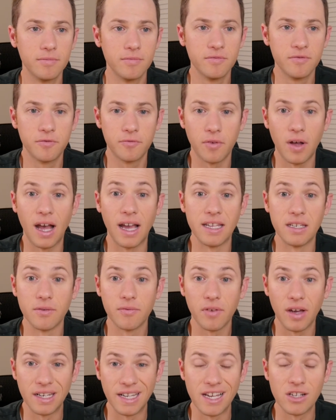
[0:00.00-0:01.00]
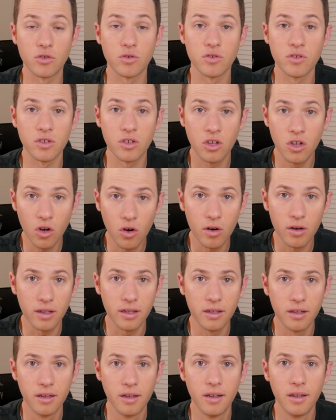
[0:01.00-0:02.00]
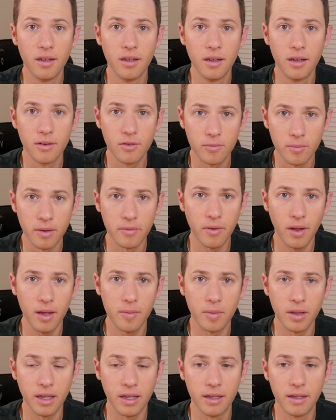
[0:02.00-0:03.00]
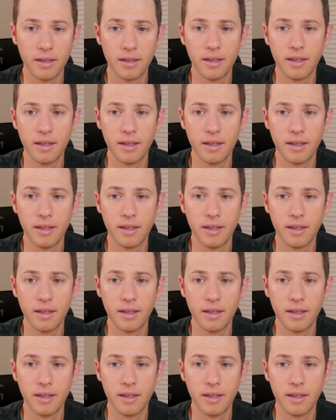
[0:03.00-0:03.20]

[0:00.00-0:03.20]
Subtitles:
find financial security for my family.